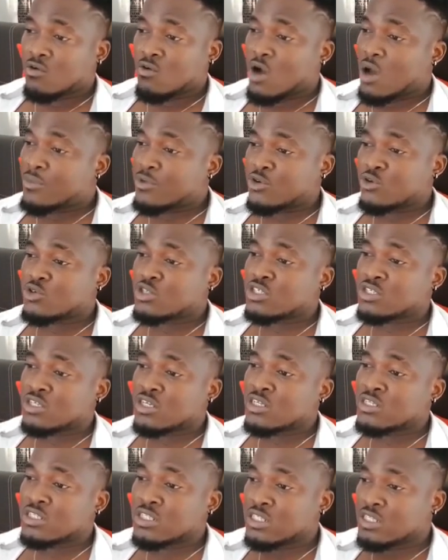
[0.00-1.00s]
Kwame
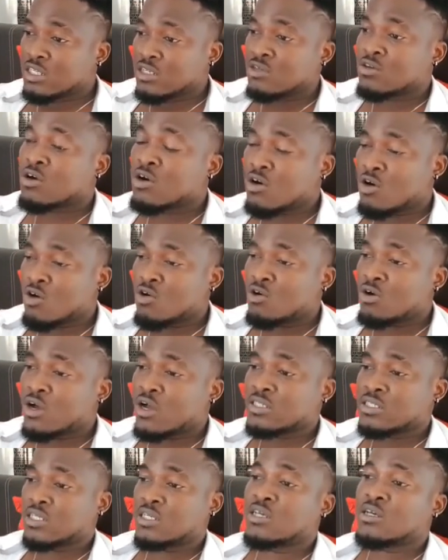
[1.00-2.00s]
Eugene ntie no on
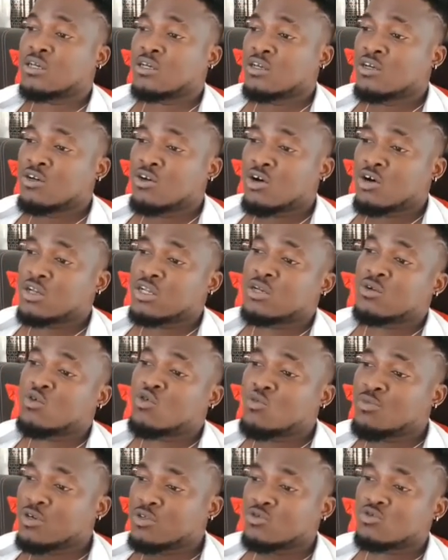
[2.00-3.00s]
ka say but then
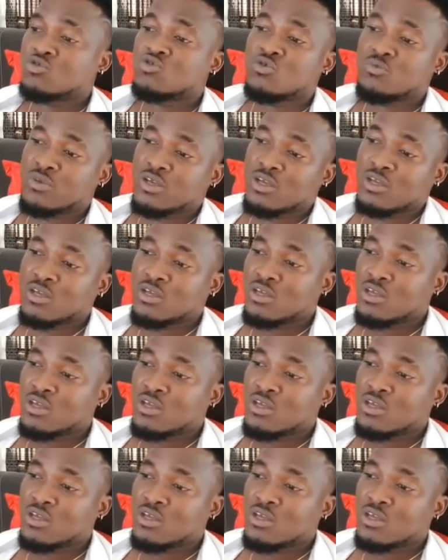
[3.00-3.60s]
no better to me.